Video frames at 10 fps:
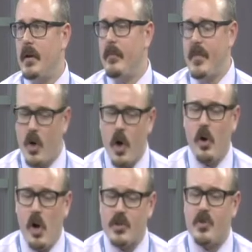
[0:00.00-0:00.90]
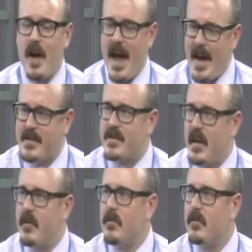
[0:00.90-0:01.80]
There are also
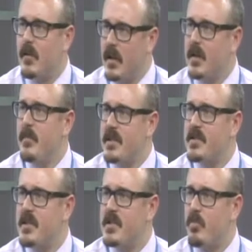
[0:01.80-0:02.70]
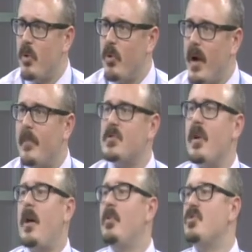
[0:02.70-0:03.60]
asset limits to this program, so
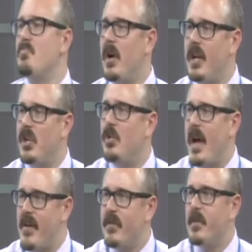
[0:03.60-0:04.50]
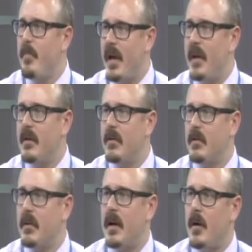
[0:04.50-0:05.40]
how much money you have in the bank,
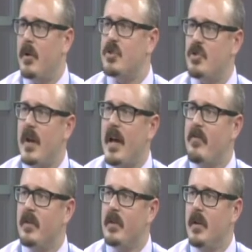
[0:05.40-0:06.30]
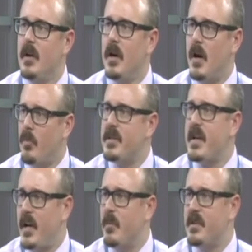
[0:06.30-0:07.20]
how much you have in
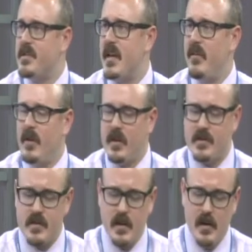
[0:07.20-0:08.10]
retirement savings.